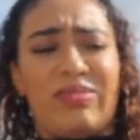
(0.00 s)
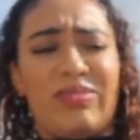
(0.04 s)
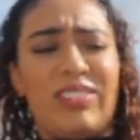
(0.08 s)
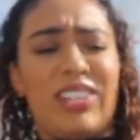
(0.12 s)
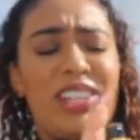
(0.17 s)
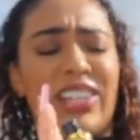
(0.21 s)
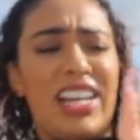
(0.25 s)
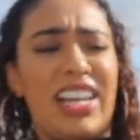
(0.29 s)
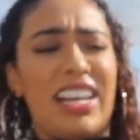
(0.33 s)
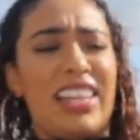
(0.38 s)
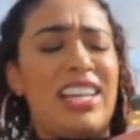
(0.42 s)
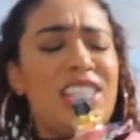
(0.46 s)

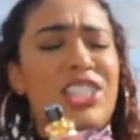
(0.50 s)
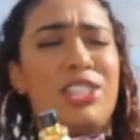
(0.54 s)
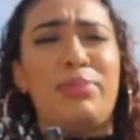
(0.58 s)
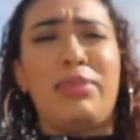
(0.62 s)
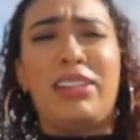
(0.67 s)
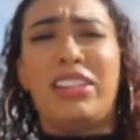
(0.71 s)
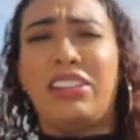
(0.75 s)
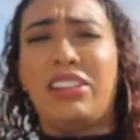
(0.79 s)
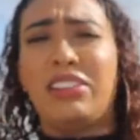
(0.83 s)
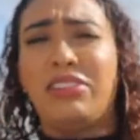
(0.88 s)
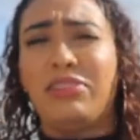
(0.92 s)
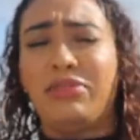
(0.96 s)
Okay, that should
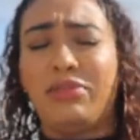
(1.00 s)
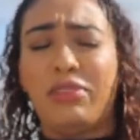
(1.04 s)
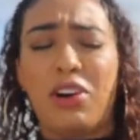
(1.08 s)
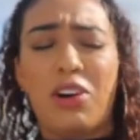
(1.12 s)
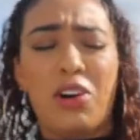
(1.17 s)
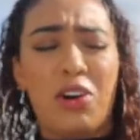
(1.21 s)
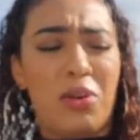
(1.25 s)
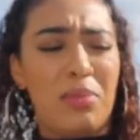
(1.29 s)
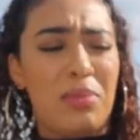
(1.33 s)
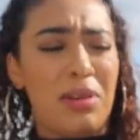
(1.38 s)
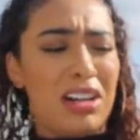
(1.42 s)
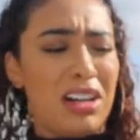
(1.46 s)
be enough.
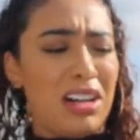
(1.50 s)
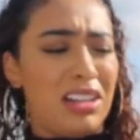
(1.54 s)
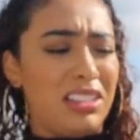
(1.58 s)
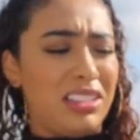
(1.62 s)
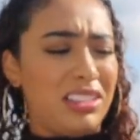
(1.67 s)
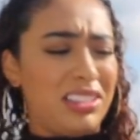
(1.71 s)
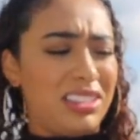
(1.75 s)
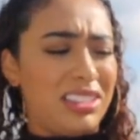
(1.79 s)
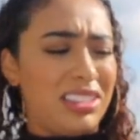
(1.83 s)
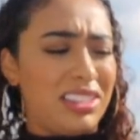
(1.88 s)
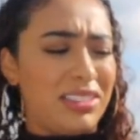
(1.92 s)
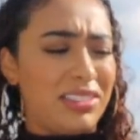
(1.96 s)
Oh my god,
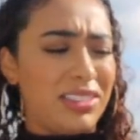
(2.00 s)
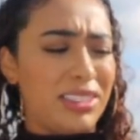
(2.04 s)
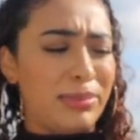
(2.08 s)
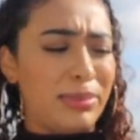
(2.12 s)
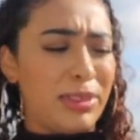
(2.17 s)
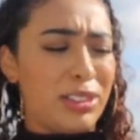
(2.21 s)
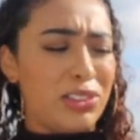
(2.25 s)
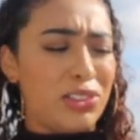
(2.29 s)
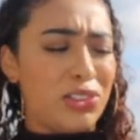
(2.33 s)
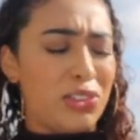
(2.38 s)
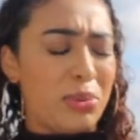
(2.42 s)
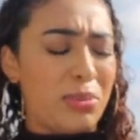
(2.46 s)
this stuff
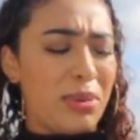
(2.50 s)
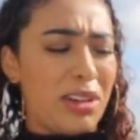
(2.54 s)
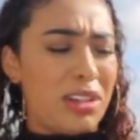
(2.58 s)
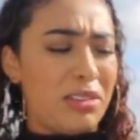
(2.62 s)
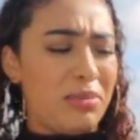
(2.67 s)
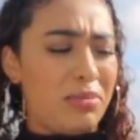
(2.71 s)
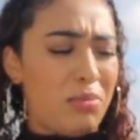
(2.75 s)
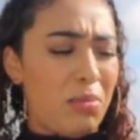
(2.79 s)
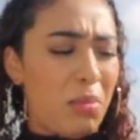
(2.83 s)
smells so bad.